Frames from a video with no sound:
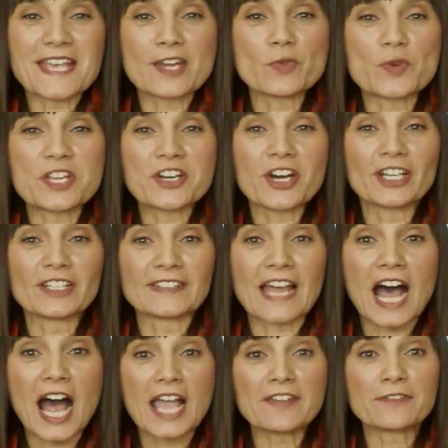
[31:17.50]
and we are
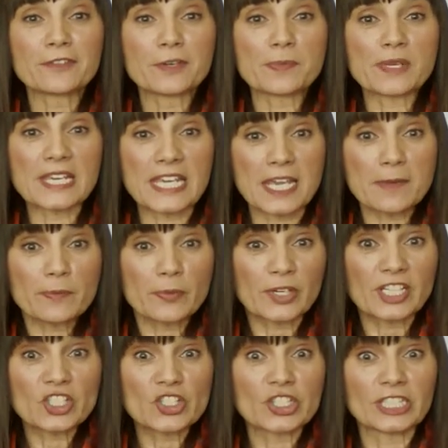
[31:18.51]
live from
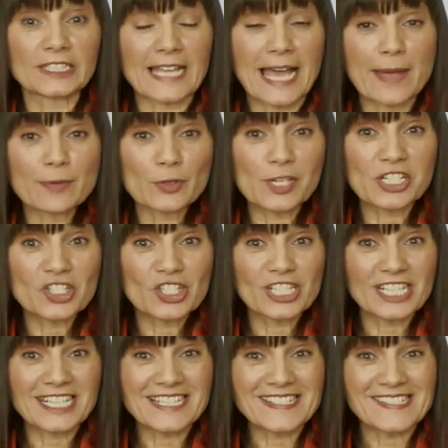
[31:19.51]
Kingbridge
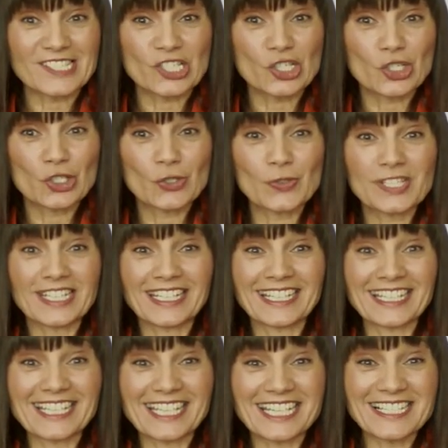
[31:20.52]
Collaboration Institute
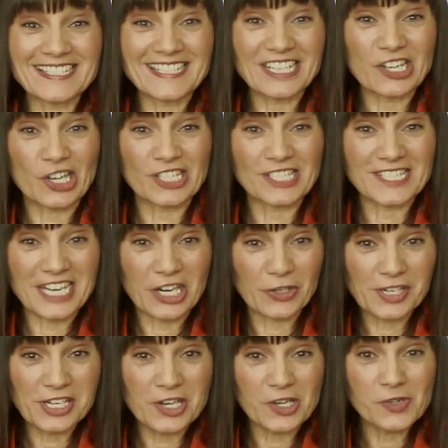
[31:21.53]
in King City,
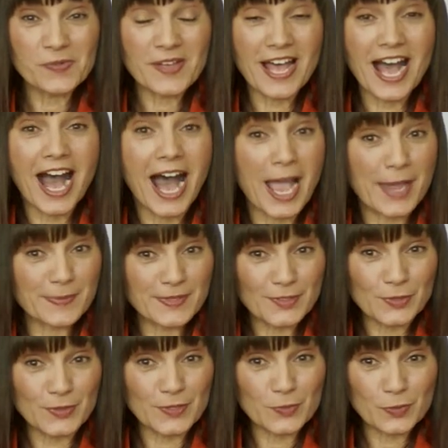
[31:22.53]
Ontario. I'm
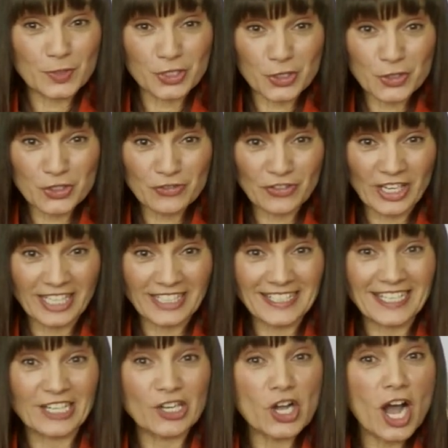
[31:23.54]
Susan Radojevic,
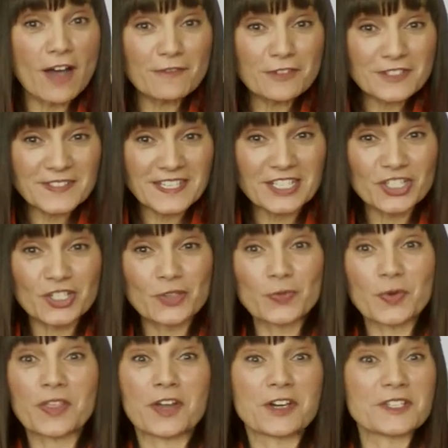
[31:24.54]
in conversation
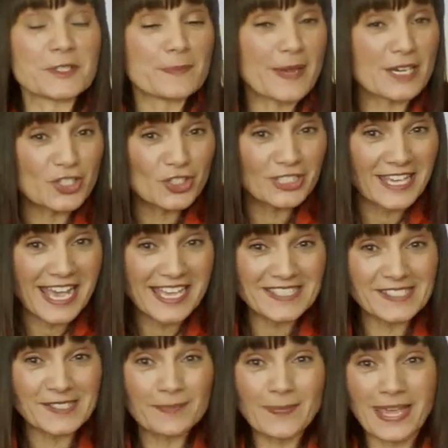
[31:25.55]
with our special
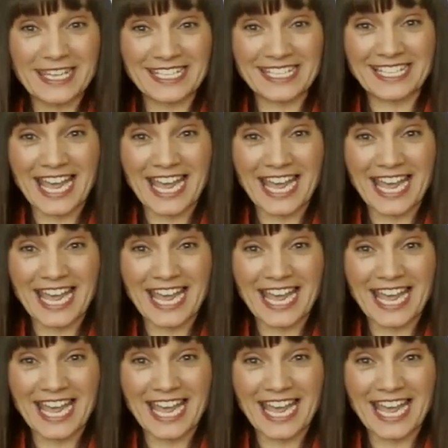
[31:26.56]
guest, Peggy